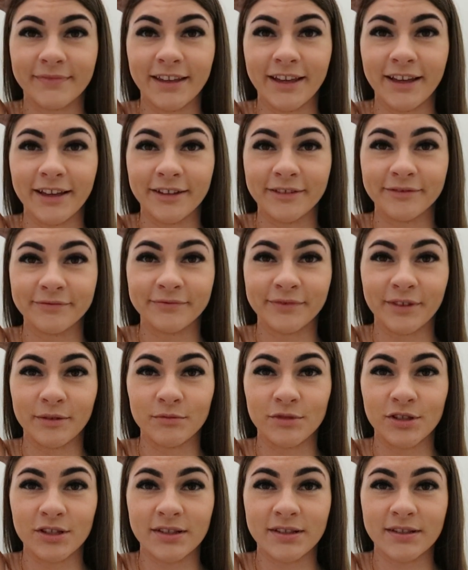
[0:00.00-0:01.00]
yeah,
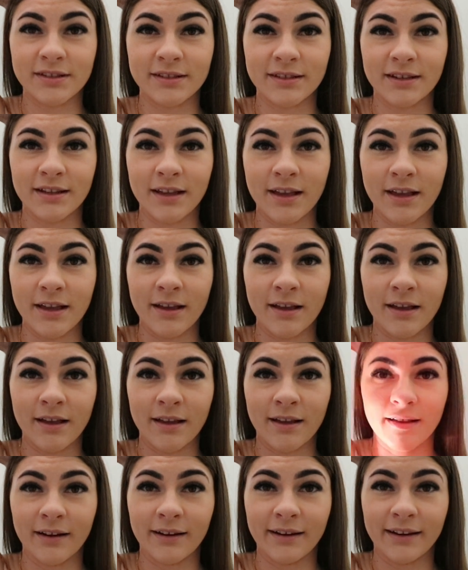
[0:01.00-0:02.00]
I'm just
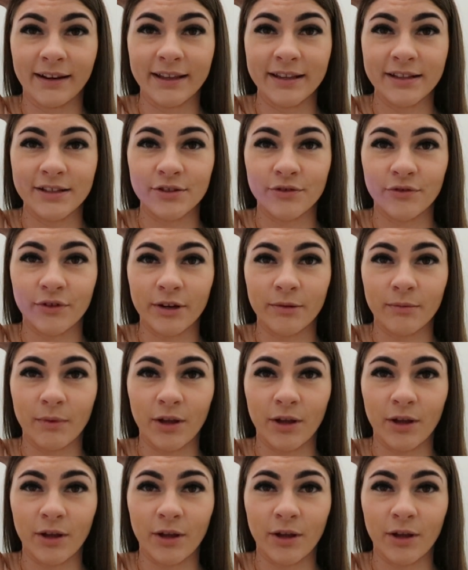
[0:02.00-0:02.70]
lasering